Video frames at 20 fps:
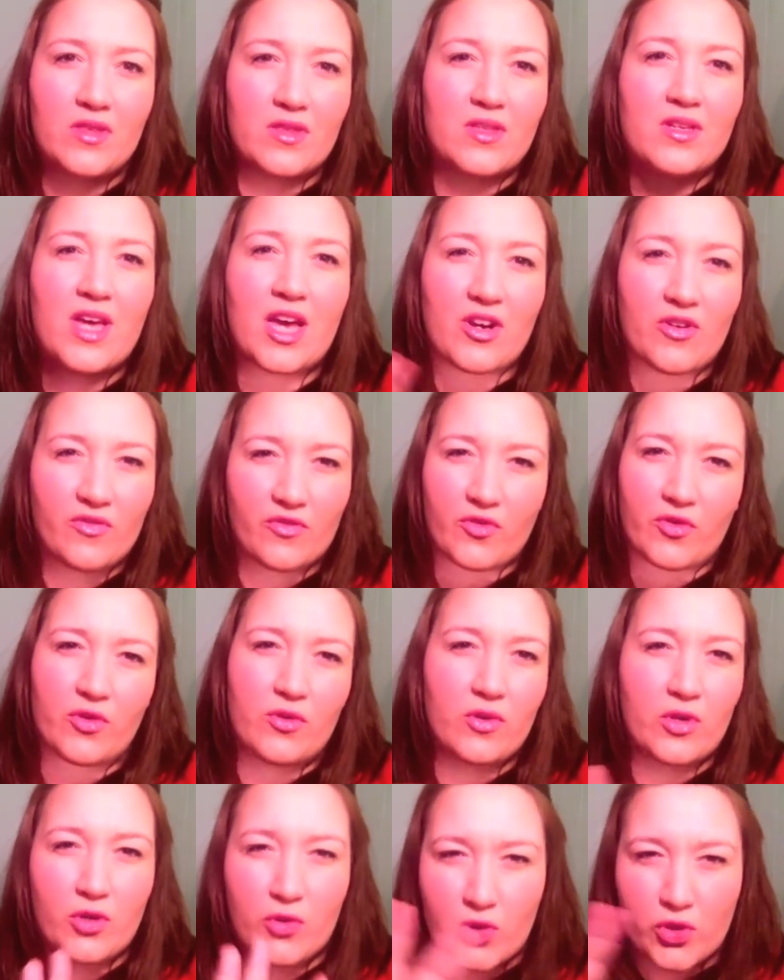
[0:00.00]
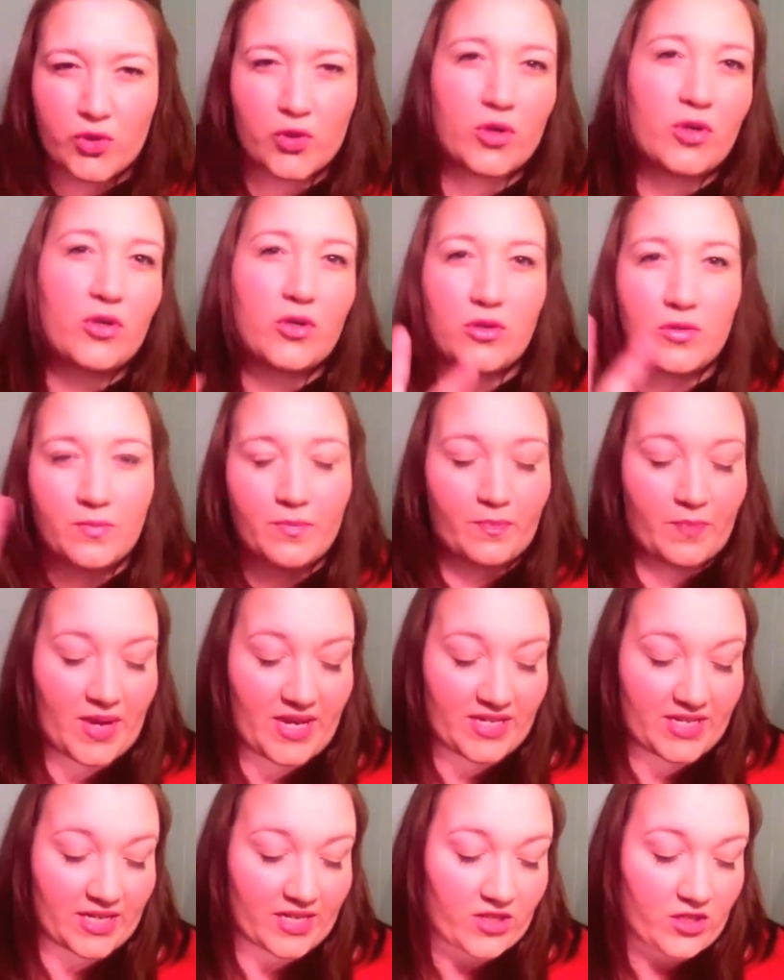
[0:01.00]
kind of neutral
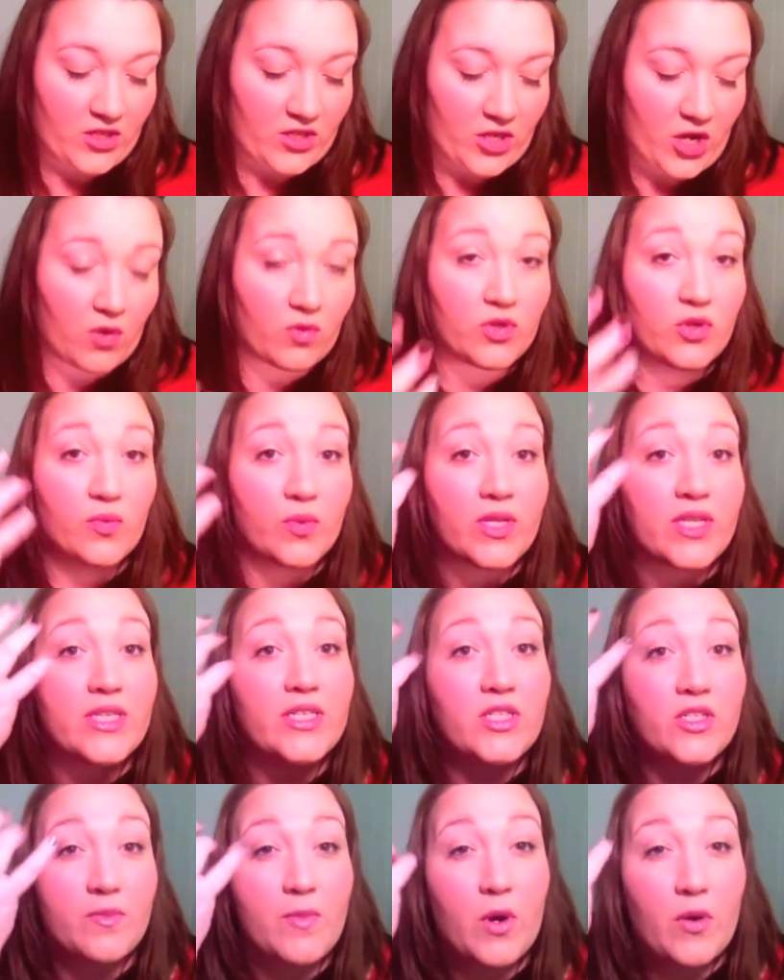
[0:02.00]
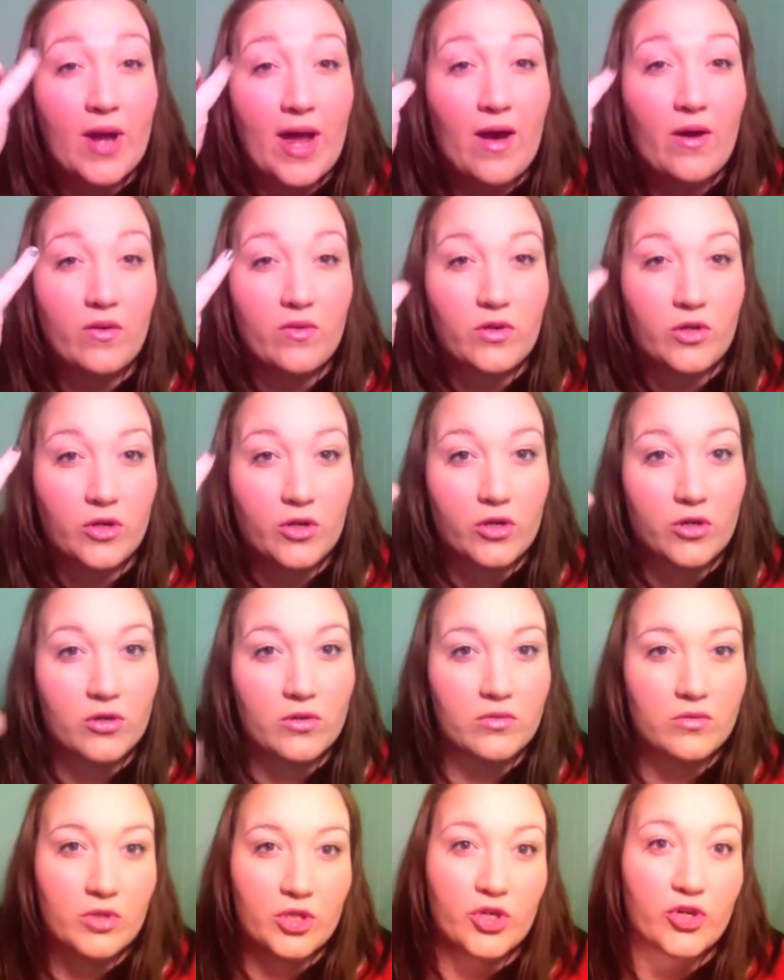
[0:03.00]
basic tone to really smoke out
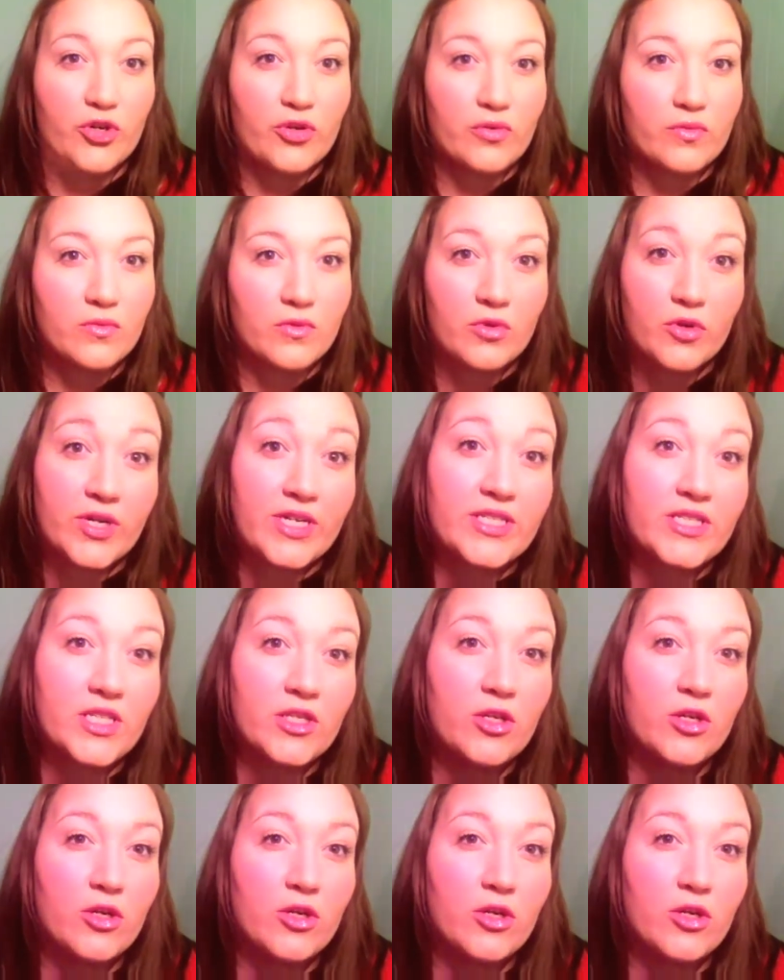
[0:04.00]
your crease and